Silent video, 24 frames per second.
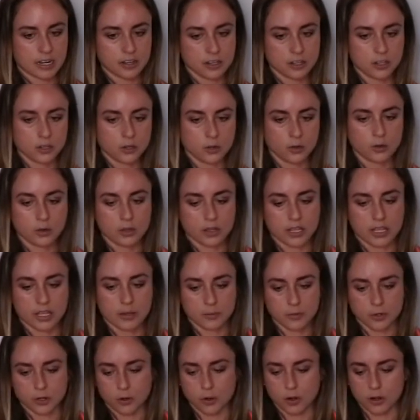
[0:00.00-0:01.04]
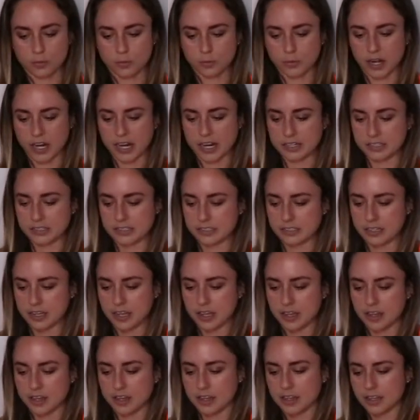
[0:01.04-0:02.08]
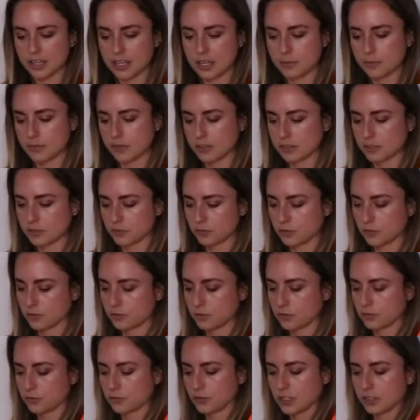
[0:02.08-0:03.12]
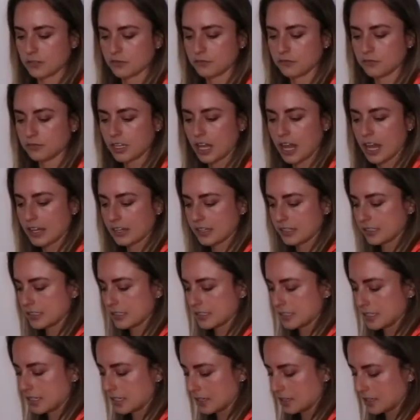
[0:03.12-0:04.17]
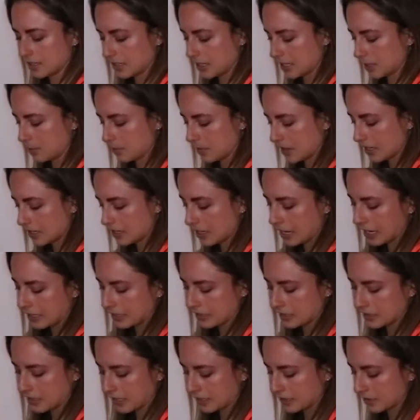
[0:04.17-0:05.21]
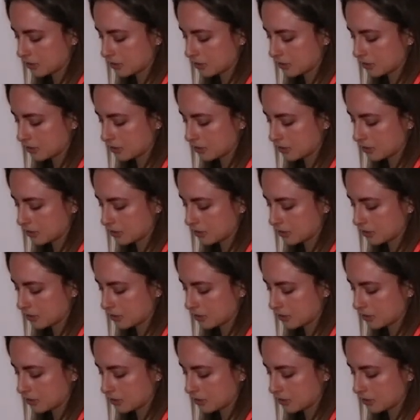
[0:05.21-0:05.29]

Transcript: you, keep your core braced, keep these feet flexed, keep that 90-90